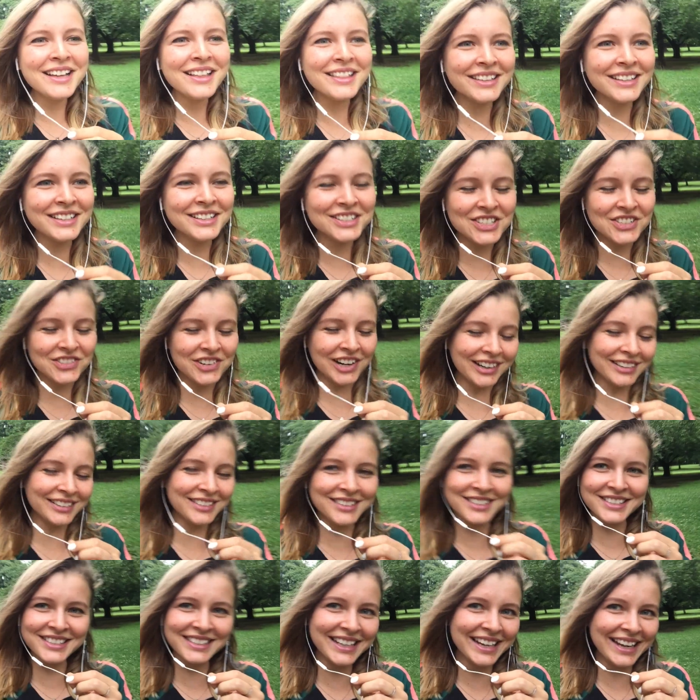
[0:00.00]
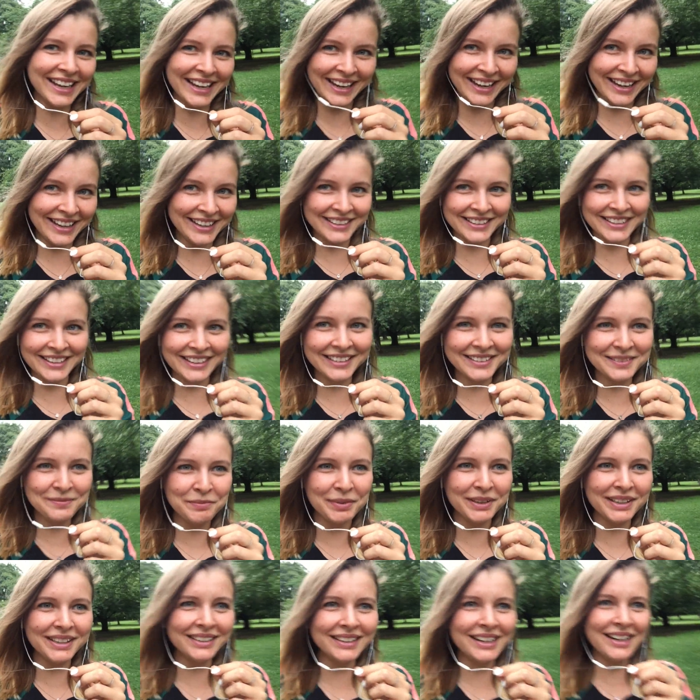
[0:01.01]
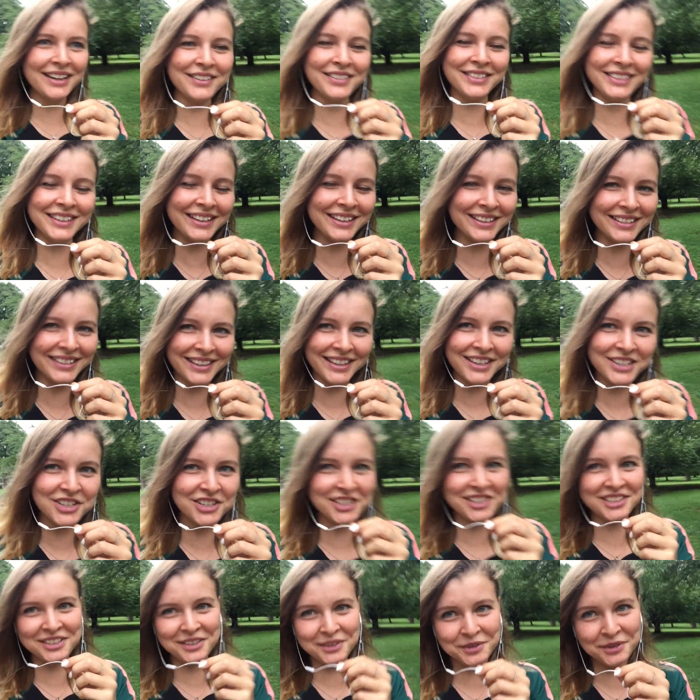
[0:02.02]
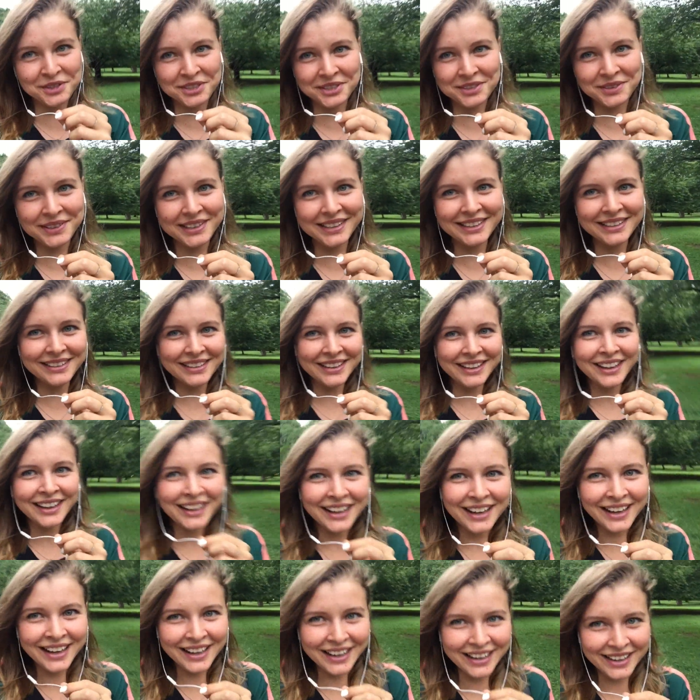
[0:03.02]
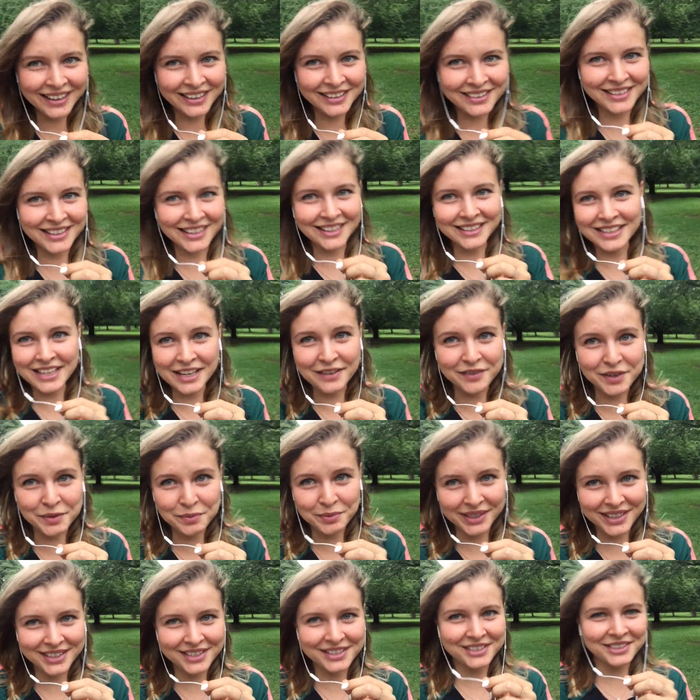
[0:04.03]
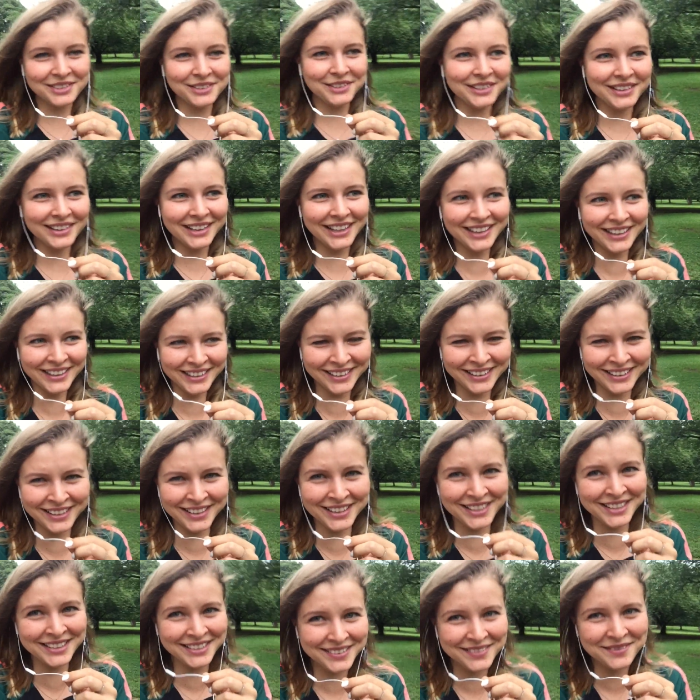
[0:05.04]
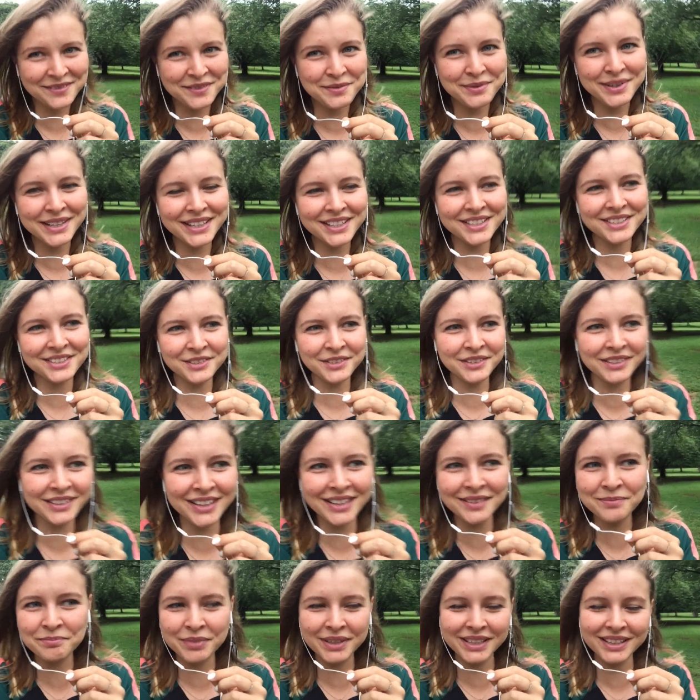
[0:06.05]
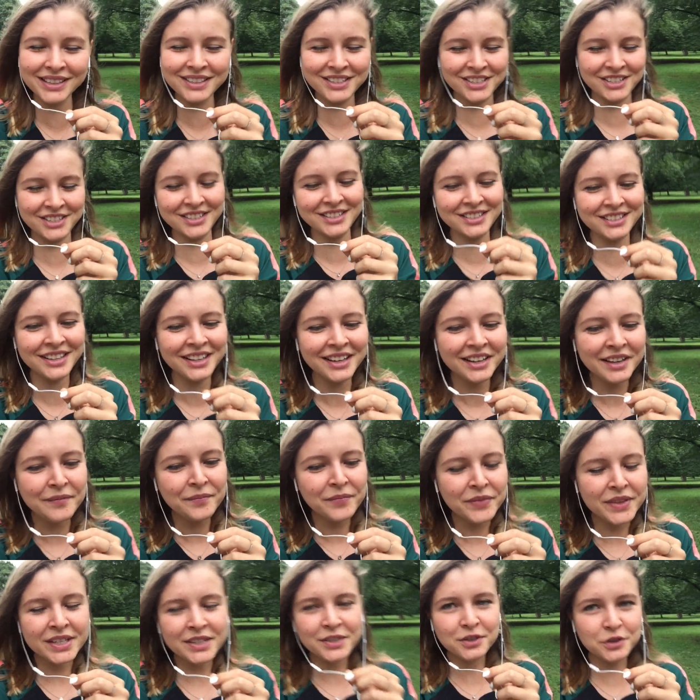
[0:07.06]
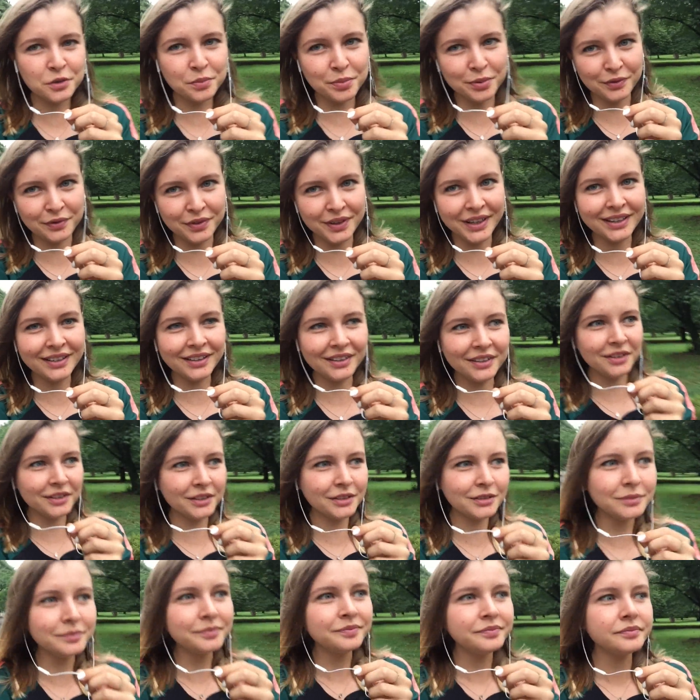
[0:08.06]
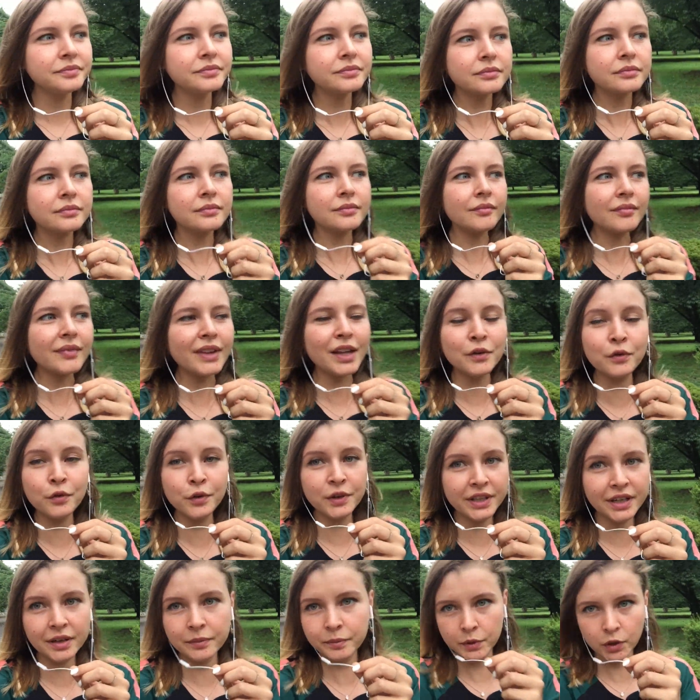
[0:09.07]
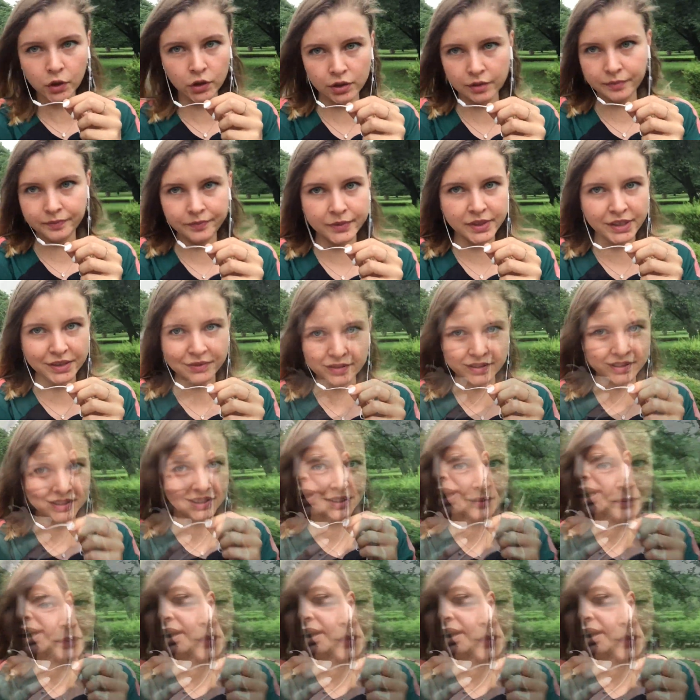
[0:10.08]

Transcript: The instructors, they hate that, but I think they just used to it, and that everybody's doing that. Everybody's doing that, but it's just super funny, you know. For them, not, definitely.